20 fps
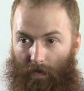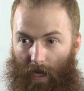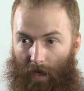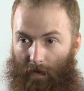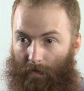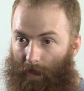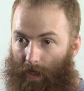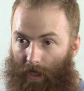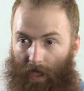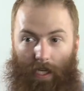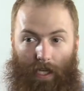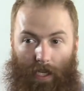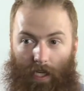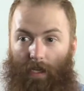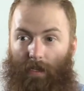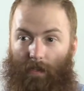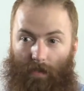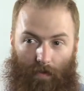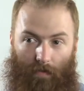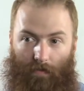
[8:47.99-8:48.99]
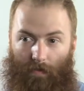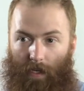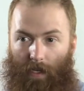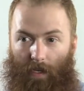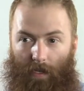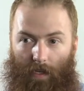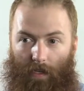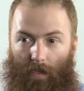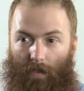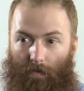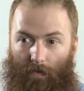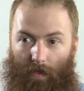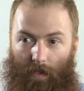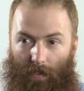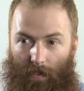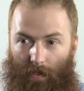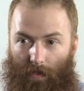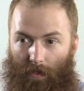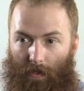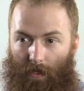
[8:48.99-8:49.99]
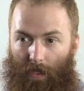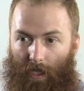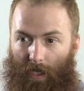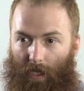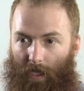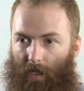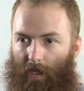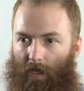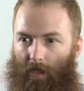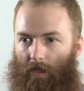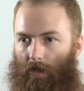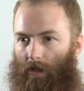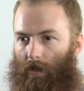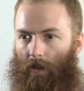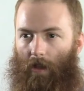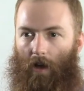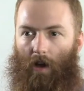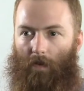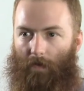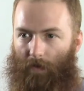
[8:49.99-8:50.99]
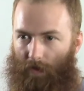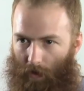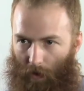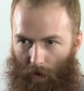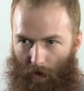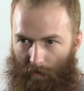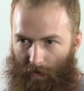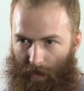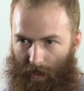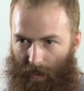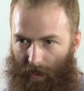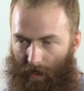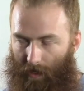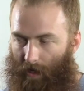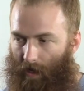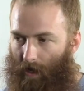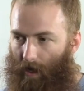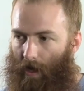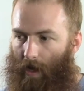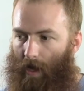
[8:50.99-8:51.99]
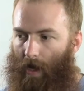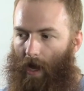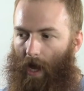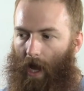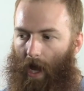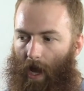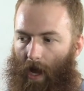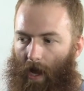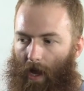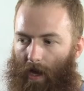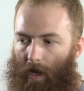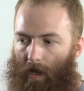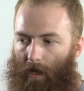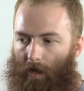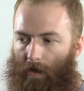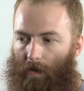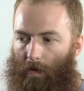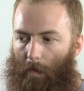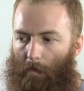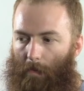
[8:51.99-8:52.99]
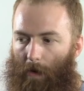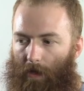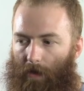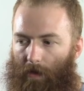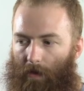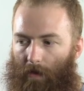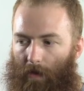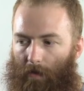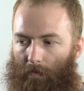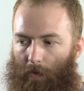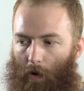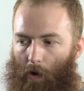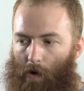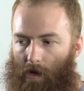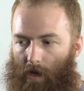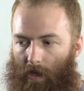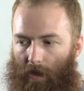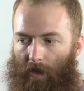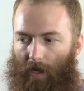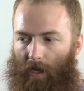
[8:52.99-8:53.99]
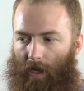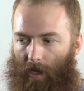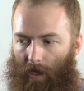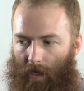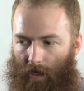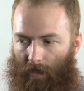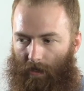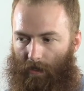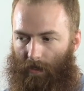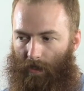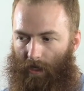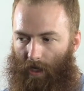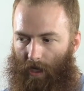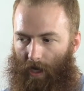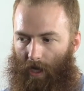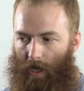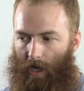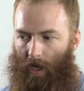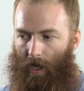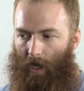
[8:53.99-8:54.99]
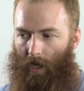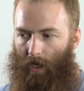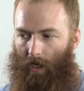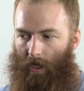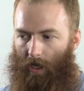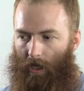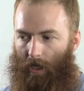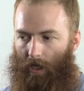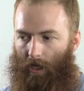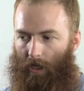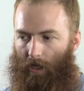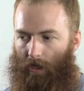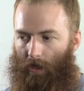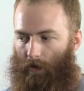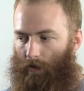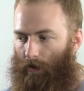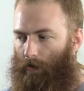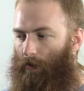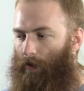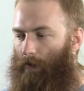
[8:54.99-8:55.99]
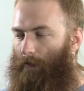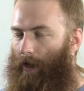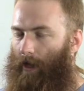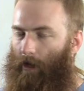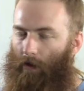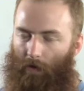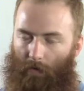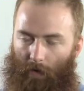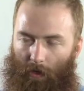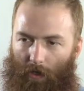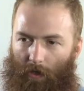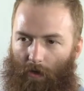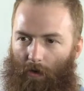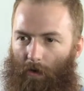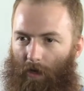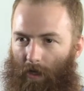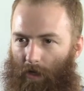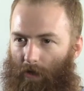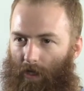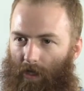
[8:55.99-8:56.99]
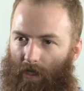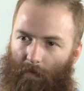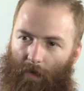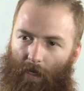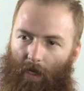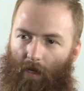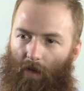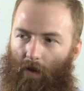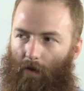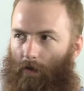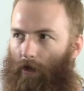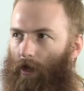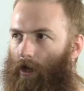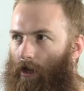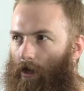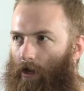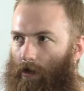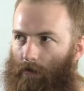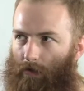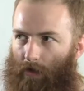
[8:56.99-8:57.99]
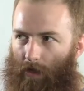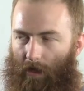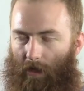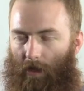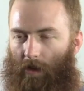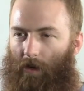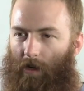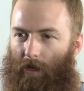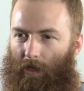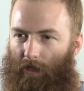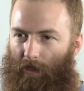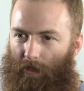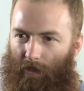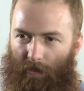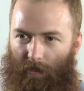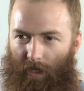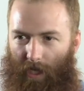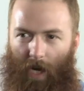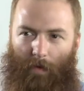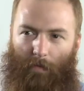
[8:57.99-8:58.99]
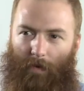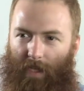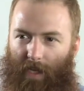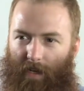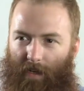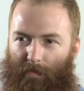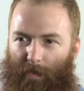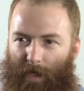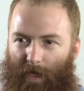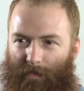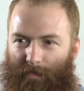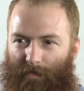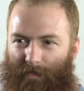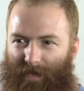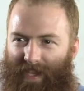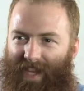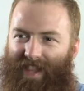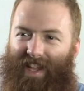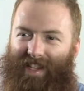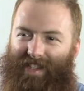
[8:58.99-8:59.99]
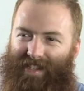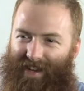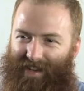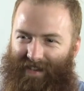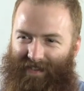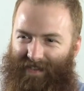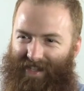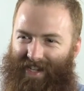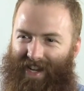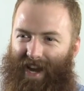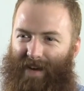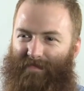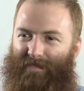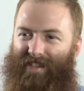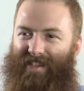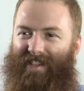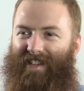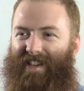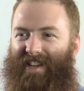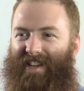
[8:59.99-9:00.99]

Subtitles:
I mean, he is a fister. He loves toy play. But the important thing is, you might go to a store and you see something, huge and large, and you're just like, I want that in me. That's not going to happen.